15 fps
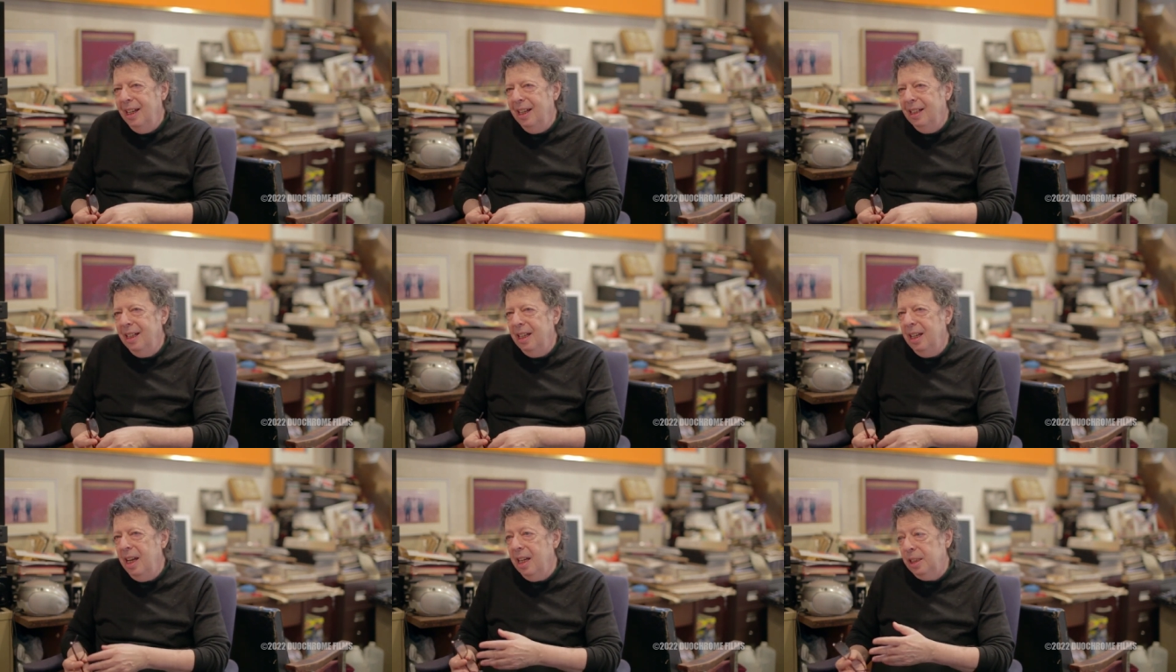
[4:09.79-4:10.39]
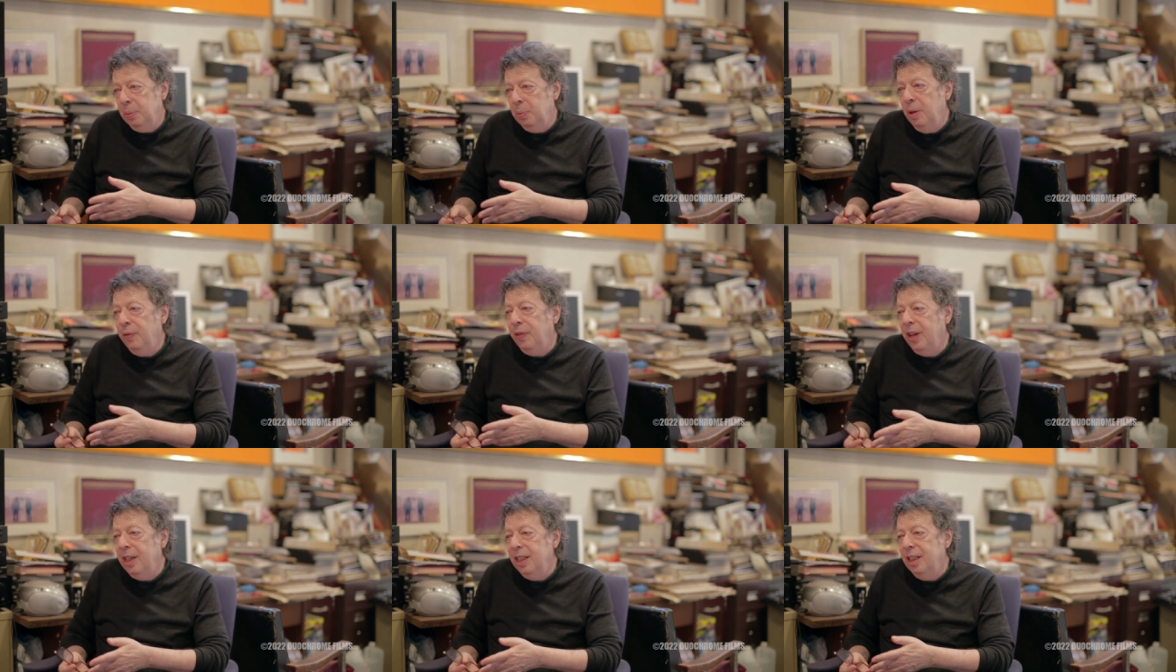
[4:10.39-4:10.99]
and they asked me
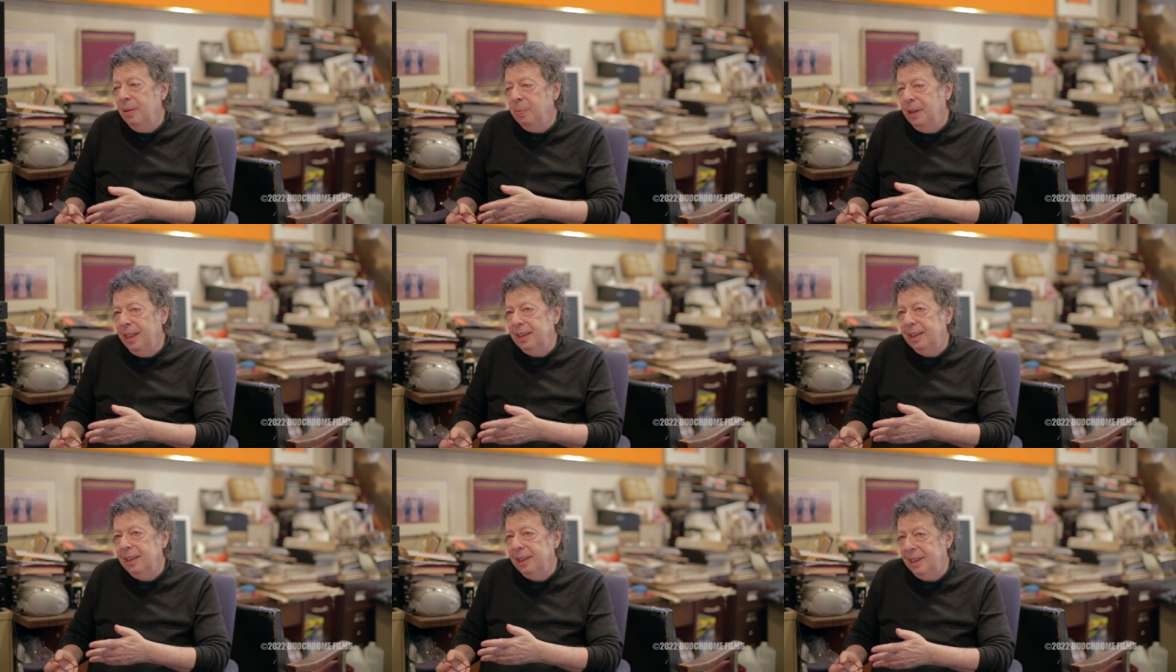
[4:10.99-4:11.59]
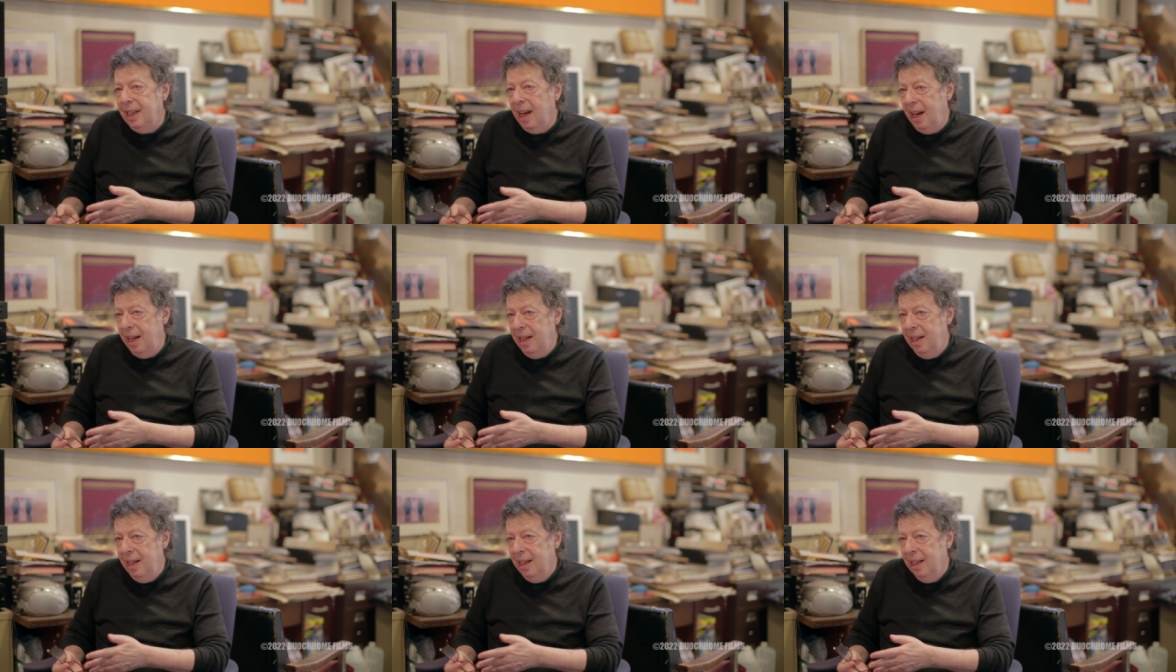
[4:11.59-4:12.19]
if I needed a place to
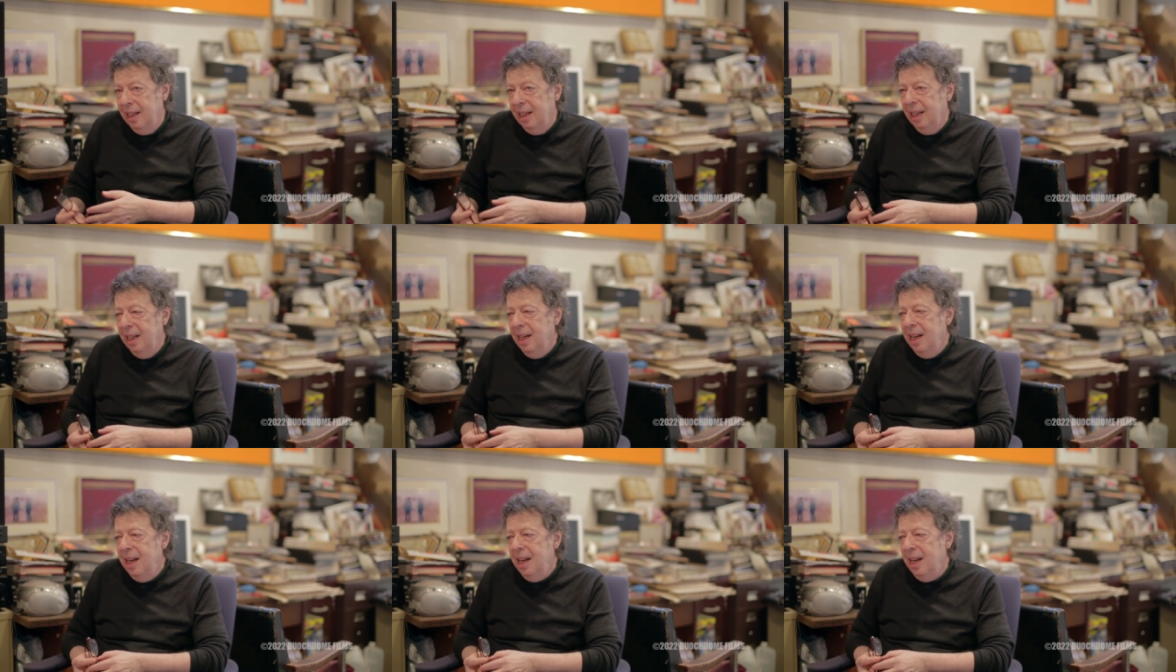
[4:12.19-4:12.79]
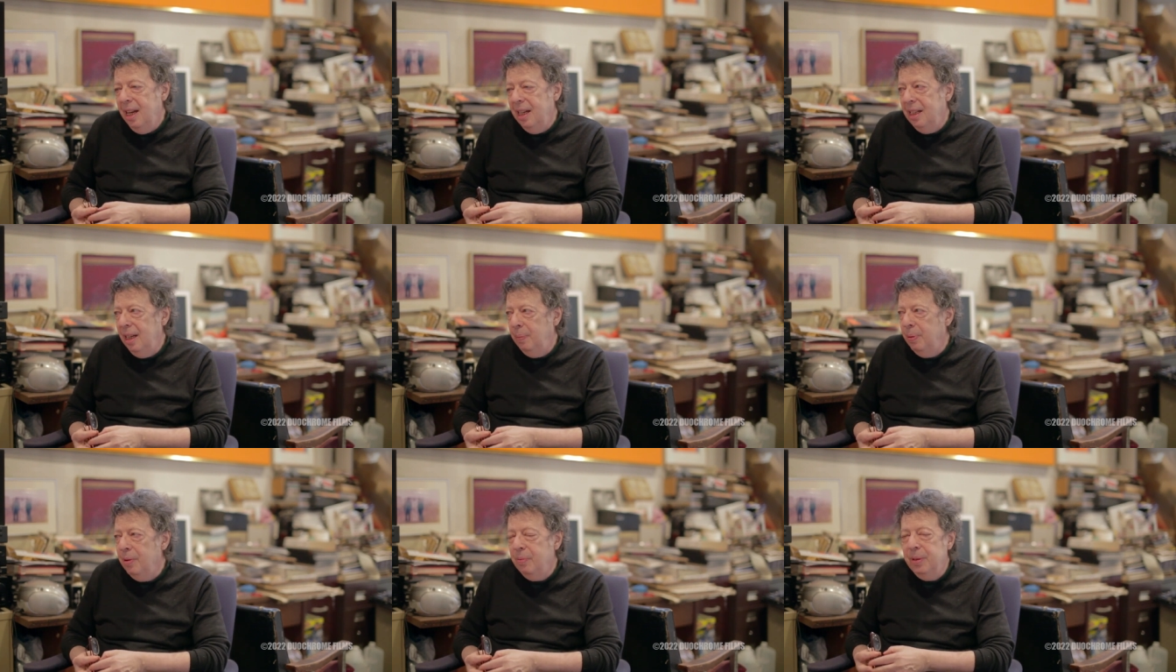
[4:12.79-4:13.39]
stay, and
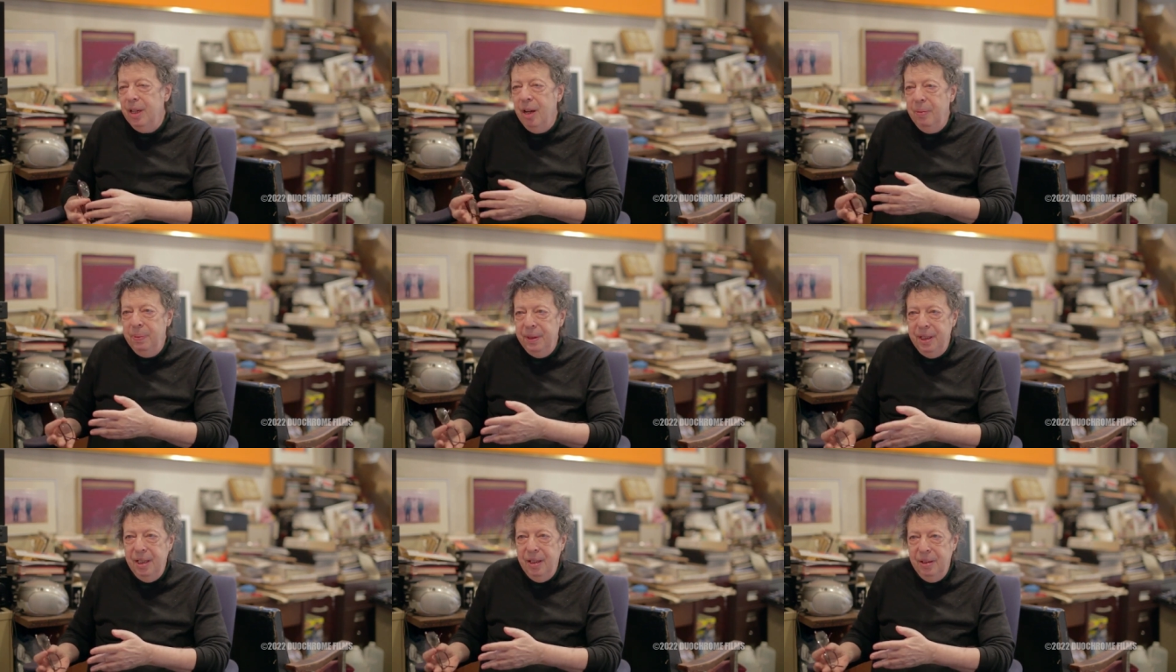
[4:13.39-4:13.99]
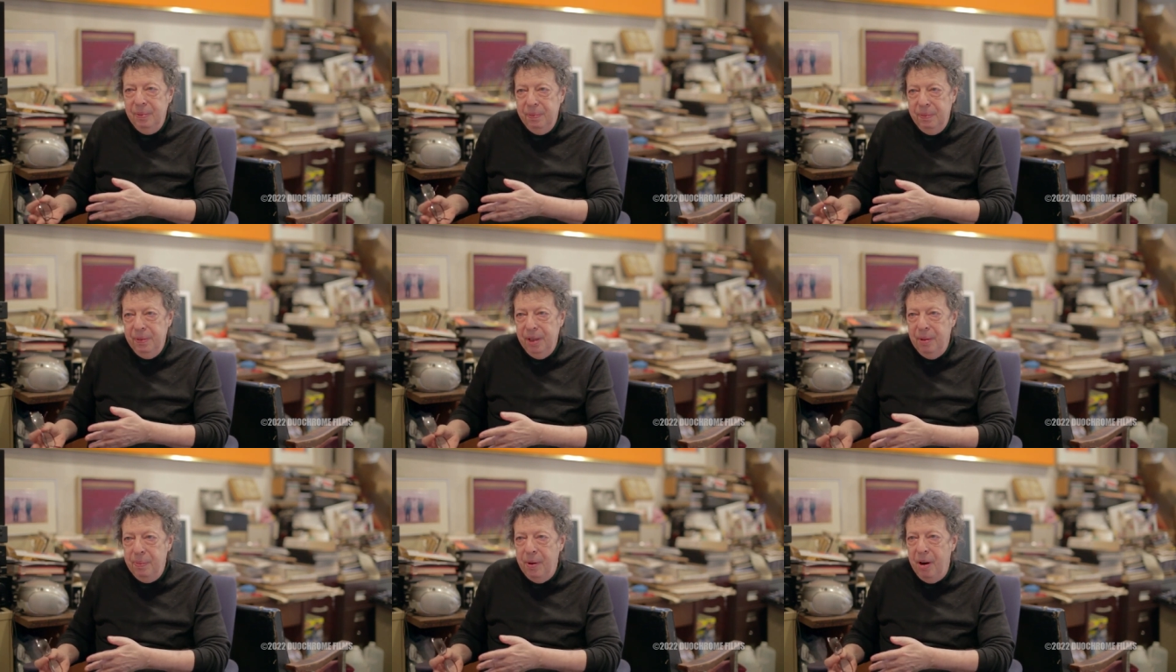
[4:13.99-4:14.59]
they put me up in their
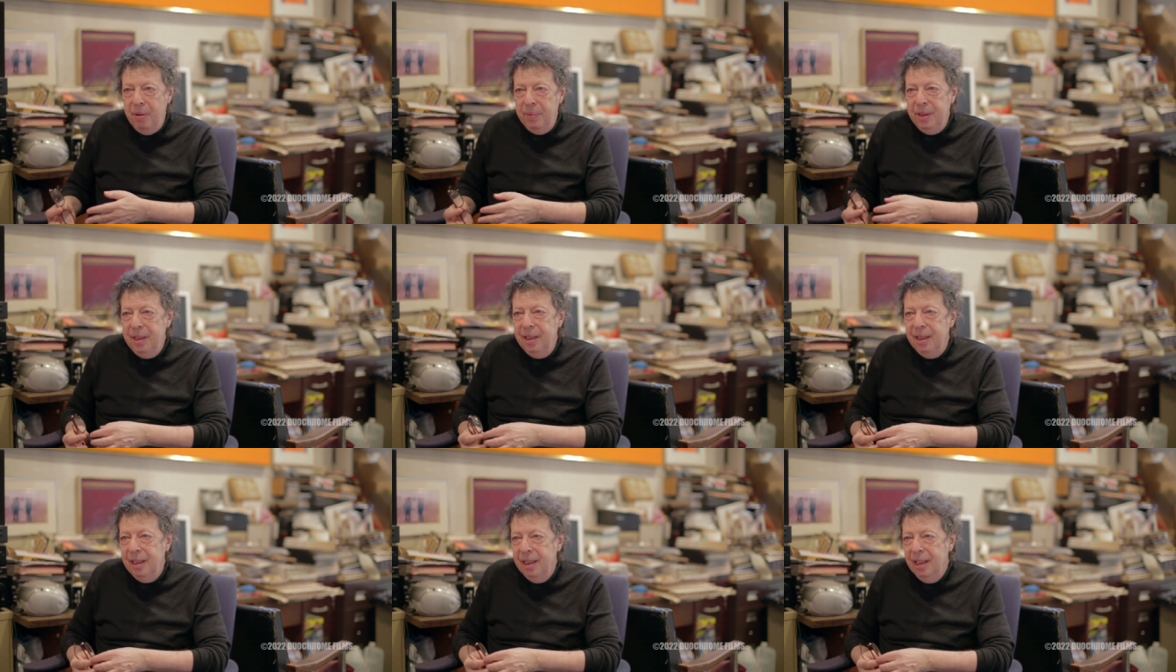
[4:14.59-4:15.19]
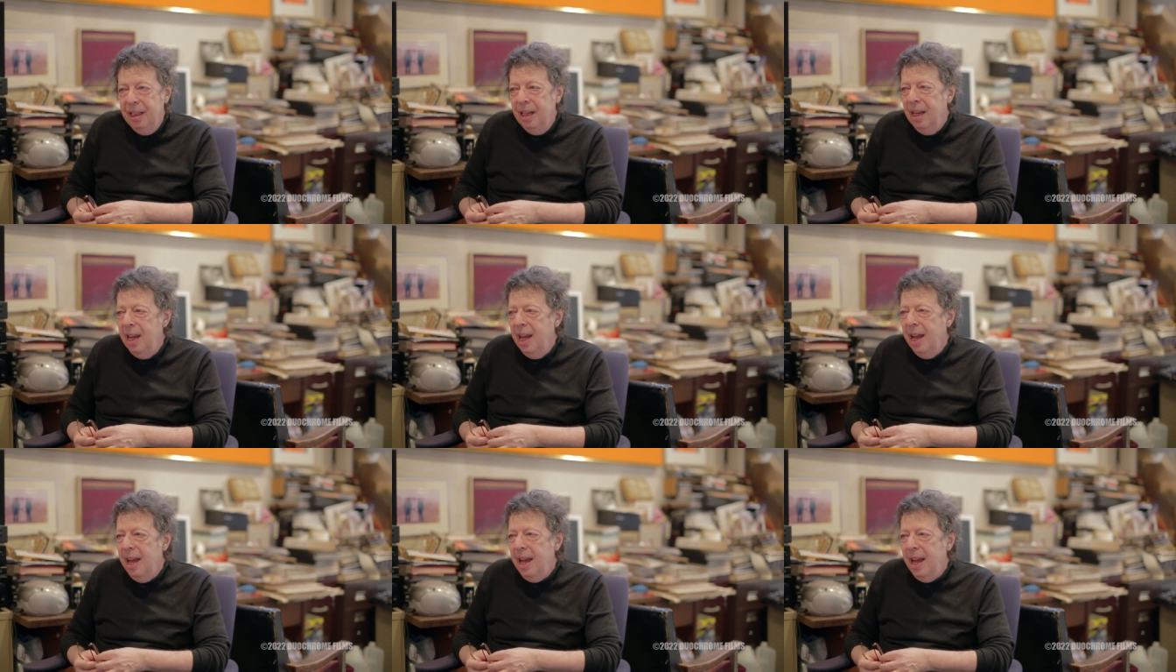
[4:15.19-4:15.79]
apartment.
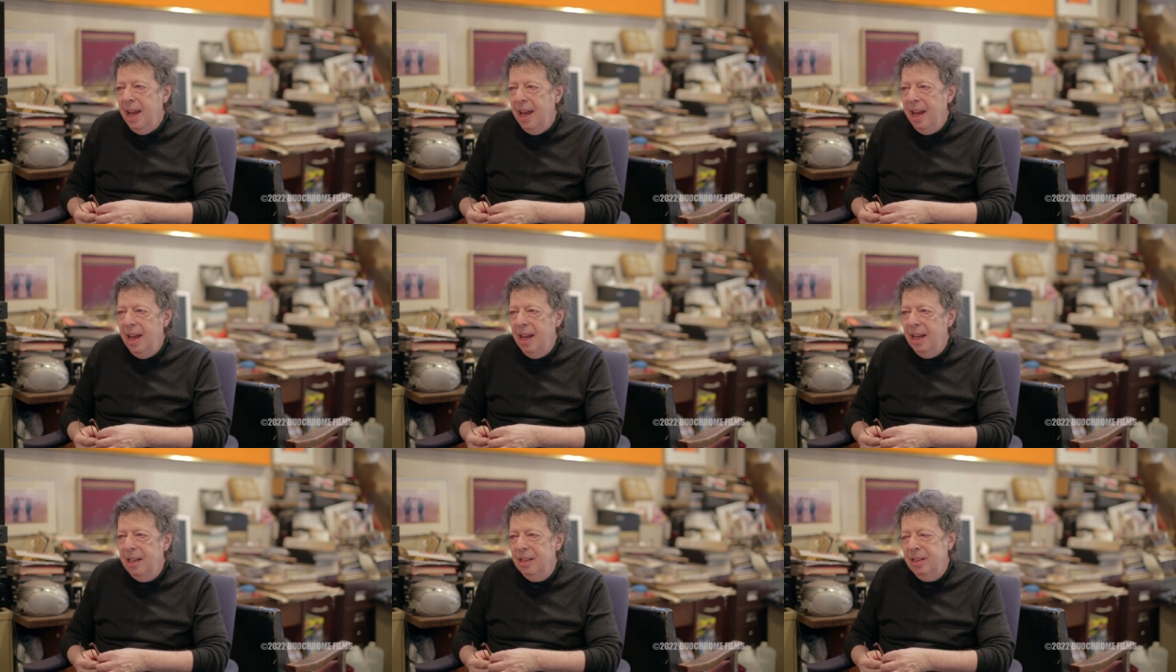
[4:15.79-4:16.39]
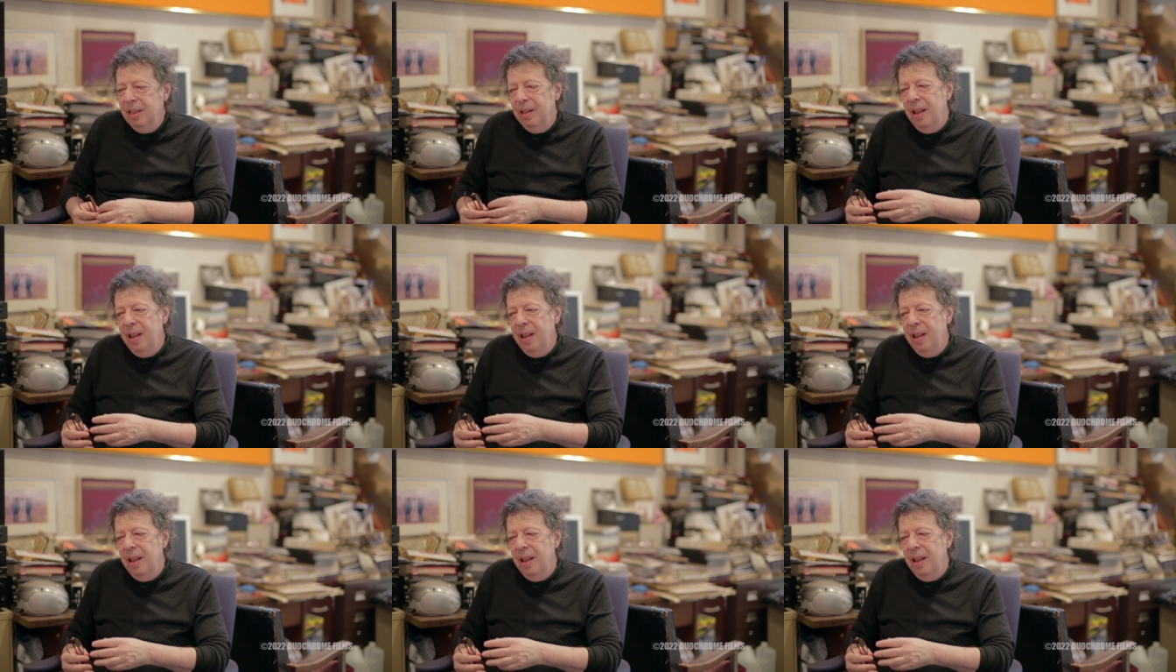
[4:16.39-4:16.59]
And